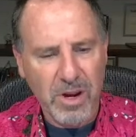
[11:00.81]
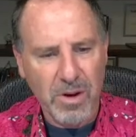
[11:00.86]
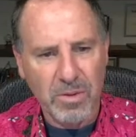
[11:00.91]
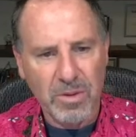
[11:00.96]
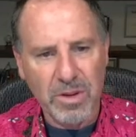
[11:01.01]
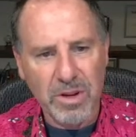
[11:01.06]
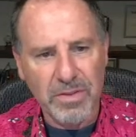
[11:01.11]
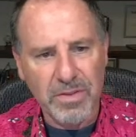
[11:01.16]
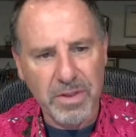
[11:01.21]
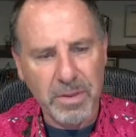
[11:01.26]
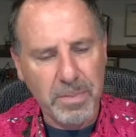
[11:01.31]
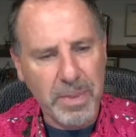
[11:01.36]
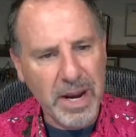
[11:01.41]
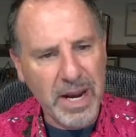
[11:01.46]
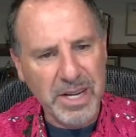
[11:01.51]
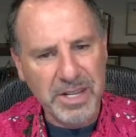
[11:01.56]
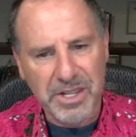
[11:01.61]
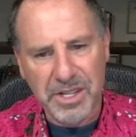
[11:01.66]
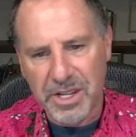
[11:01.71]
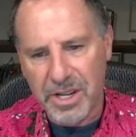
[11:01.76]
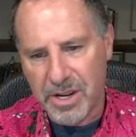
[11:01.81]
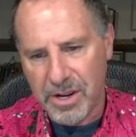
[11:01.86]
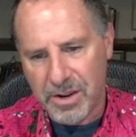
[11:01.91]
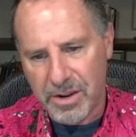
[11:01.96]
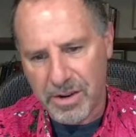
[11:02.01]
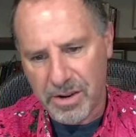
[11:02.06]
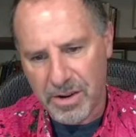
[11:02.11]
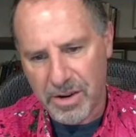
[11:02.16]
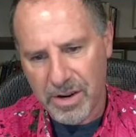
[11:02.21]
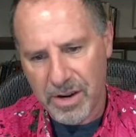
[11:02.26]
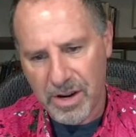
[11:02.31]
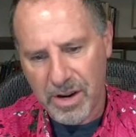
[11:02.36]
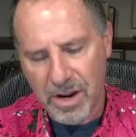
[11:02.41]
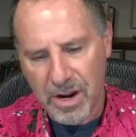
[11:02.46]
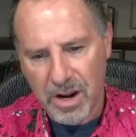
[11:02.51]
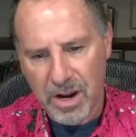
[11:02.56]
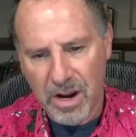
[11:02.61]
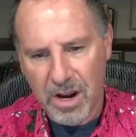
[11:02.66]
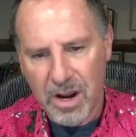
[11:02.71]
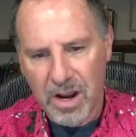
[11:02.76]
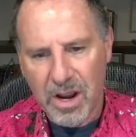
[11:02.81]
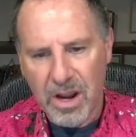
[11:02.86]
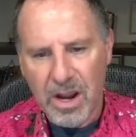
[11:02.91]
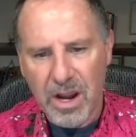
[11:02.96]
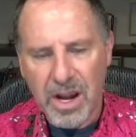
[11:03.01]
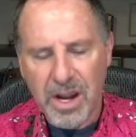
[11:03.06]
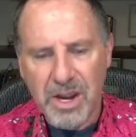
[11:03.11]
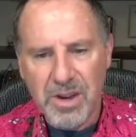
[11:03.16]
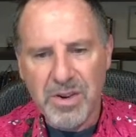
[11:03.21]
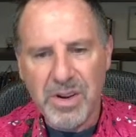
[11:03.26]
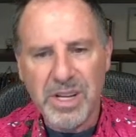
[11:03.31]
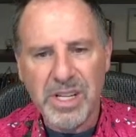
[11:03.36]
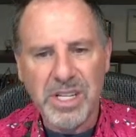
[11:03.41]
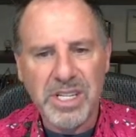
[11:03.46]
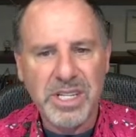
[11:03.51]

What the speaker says: We'll look for the past year. And you can